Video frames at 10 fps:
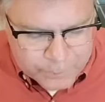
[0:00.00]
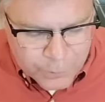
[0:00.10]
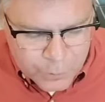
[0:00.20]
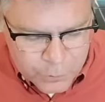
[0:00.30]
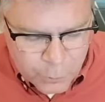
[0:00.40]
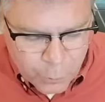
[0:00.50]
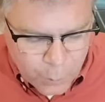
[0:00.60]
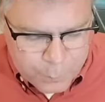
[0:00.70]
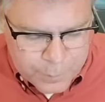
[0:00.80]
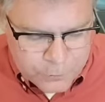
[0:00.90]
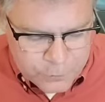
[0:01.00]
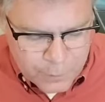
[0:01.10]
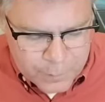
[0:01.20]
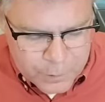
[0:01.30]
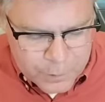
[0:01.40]
You won't be
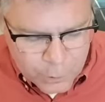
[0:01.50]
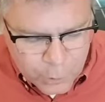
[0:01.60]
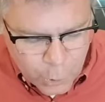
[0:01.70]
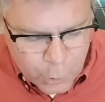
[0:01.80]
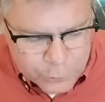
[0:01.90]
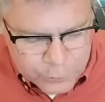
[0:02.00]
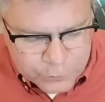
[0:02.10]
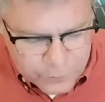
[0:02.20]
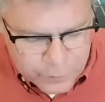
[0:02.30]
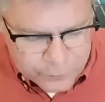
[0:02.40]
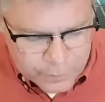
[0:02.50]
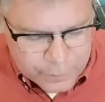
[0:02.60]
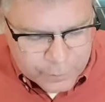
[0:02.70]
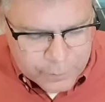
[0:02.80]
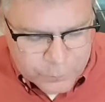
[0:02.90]
shipping your gold or
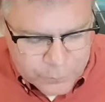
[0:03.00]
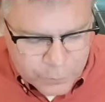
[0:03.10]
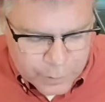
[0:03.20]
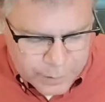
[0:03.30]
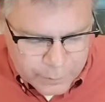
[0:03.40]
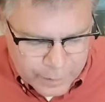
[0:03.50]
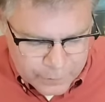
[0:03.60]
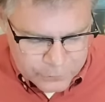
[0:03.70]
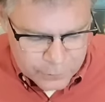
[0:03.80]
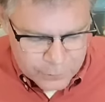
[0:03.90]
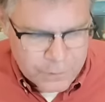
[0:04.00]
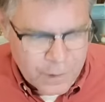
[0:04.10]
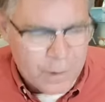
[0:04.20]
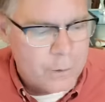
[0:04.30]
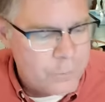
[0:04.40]
silver to an international seller.